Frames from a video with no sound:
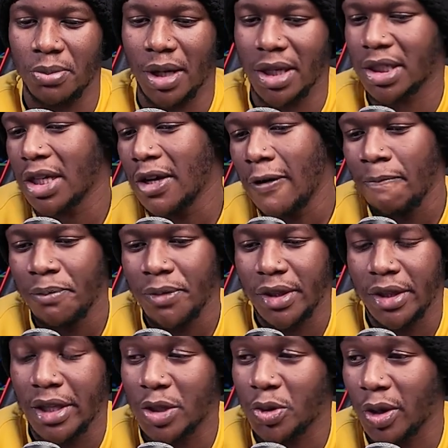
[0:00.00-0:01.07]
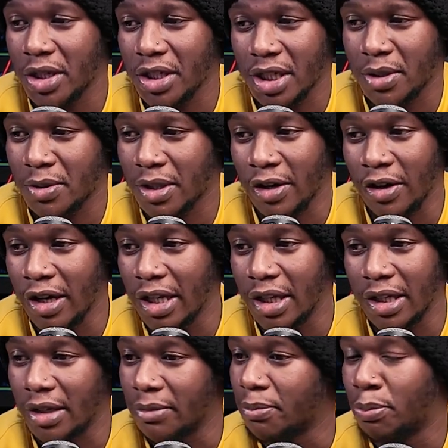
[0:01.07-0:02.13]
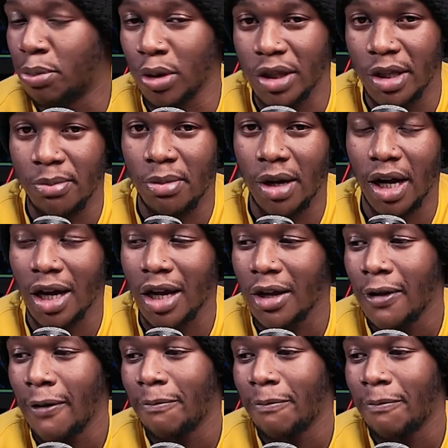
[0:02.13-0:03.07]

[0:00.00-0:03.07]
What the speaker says: But this one just really pulled them back.